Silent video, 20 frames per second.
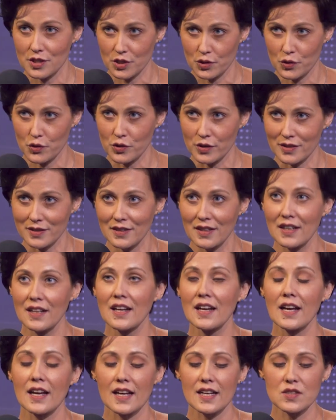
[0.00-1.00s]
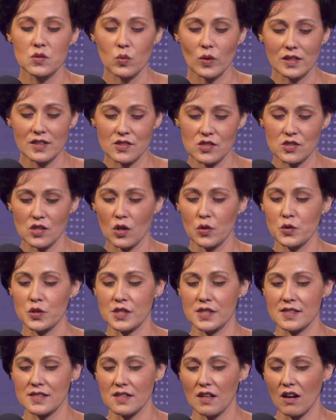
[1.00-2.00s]
children, as well as
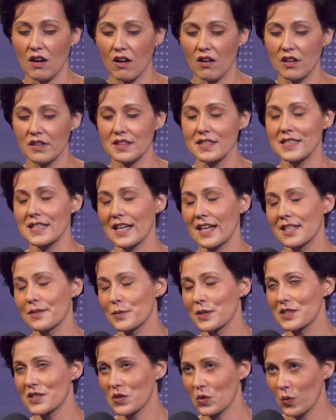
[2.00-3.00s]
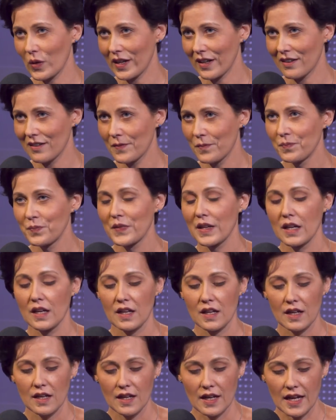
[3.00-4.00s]
soldiers on Tiananmen Square.
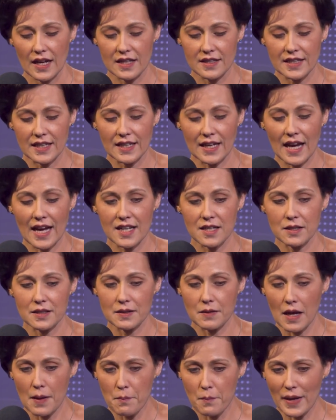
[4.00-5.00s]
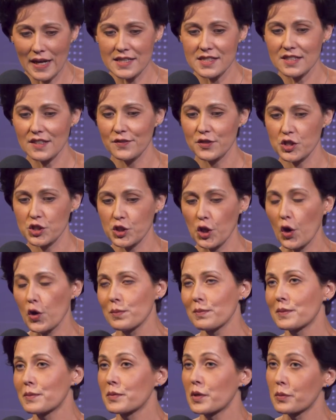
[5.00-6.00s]
And they had a massive show
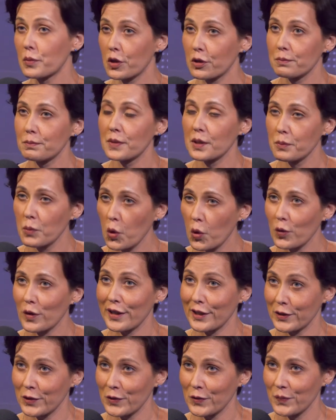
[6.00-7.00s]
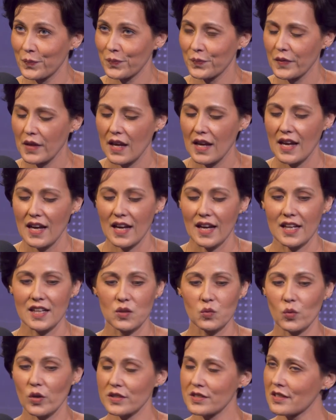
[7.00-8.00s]
memorial. And
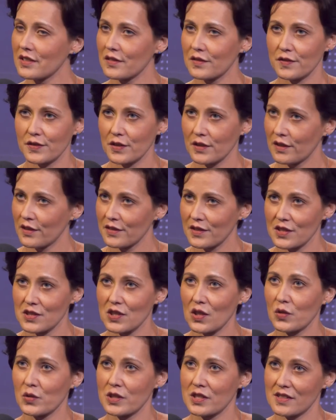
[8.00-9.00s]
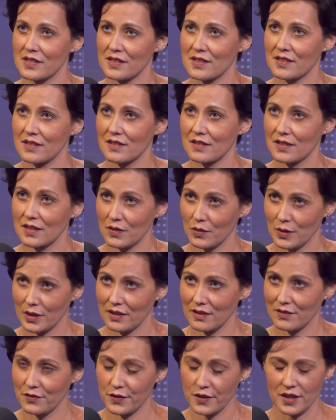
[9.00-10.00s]
it wasn't for the soldiers that were,
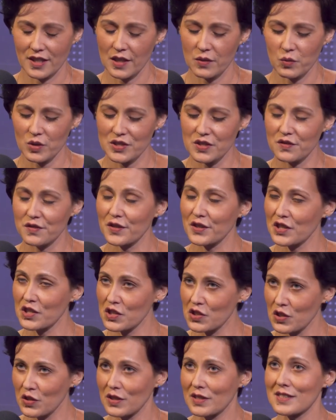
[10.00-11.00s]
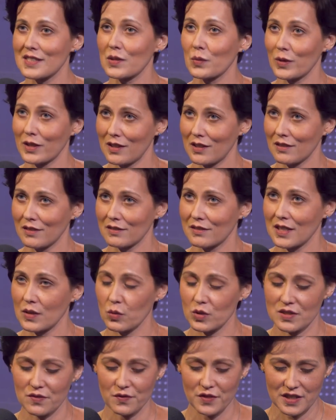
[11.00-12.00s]
it wasn't for the students that were killed. It
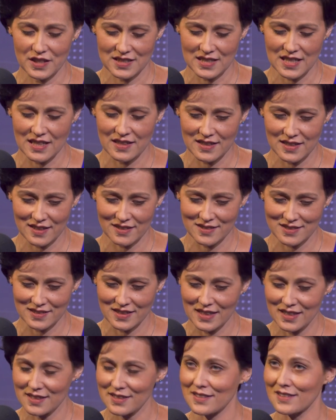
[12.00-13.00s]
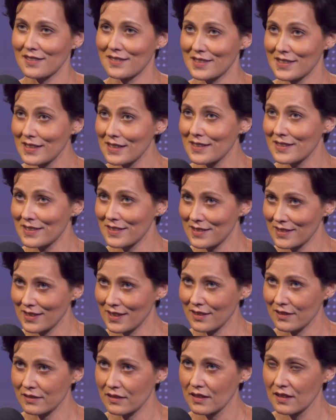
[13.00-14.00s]
wasn't for the 10,000 innocent citizens
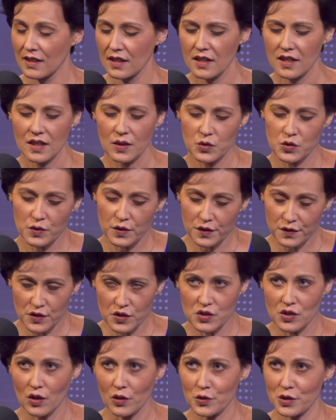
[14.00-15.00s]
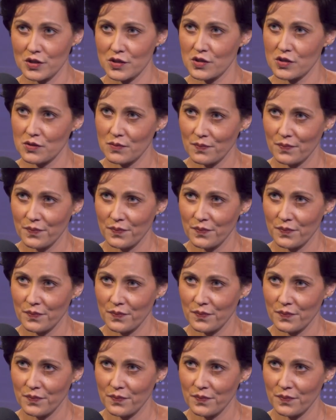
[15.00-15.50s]
killed. It was for a few soldiers.